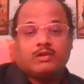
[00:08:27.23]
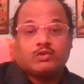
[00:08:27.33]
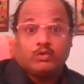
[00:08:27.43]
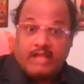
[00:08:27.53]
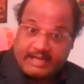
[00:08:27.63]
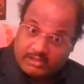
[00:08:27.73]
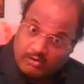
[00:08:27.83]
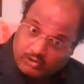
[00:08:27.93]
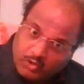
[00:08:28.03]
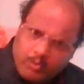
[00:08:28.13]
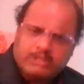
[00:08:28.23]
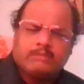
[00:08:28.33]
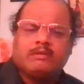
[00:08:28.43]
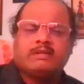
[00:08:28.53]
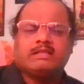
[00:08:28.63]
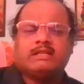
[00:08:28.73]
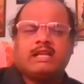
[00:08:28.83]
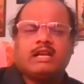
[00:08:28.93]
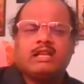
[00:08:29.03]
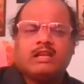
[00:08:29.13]
So that is also possible basically,
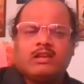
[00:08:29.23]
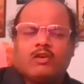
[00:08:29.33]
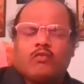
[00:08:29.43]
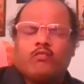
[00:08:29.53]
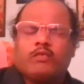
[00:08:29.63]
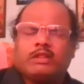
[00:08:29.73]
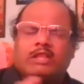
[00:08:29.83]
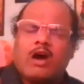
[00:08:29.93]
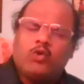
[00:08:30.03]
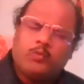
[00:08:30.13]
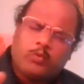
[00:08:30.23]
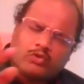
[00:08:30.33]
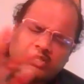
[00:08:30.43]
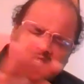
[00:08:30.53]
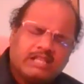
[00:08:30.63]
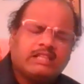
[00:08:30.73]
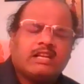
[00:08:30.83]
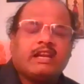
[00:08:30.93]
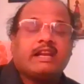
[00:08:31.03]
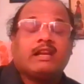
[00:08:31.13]
that without processing the
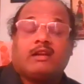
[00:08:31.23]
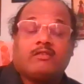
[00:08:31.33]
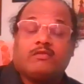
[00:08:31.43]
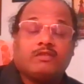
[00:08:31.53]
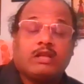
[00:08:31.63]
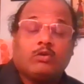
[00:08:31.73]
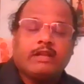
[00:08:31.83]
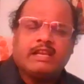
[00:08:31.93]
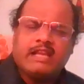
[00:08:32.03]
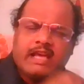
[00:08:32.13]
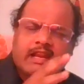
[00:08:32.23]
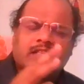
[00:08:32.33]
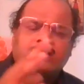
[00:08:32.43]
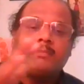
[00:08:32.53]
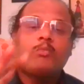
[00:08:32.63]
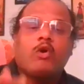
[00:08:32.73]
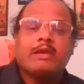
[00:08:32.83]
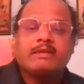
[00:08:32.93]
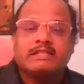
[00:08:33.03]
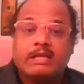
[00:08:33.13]
data, without any error, somebody
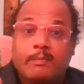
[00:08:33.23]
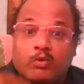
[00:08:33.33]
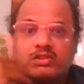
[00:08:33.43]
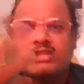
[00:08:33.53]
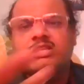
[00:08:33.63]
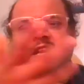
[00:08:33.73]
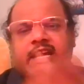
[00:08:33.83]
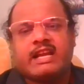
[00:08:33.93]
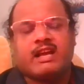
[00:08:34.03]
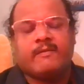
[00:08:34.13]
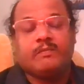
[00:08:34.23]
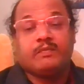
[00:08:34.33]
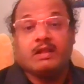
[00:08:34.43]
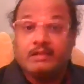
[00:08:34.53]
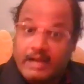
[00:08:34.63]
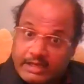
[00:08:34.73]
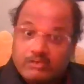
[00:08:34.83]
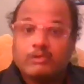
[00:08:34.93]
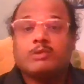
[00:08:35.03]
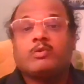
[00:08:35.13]
basically process the data, that is
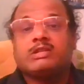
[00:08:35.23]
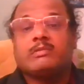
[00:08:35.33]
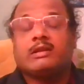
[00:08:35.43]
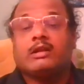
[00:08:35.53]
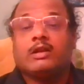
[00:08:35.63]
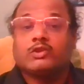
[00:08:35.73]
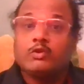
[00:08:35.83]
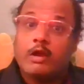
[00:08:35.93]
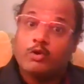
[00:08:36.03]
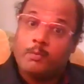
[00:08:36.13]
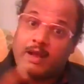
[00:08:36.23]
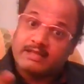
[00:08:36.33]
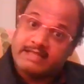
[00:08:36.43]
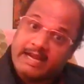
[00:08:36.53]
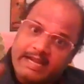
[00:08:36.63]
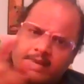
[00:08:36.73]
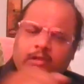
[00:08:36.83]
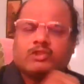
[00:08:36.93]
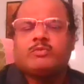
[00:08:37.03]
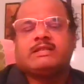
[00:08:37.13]
also possible. So you have to pass that data
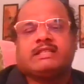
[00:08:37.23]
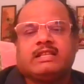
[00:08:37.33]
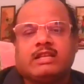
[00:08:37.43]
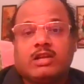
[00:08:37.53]
also basically.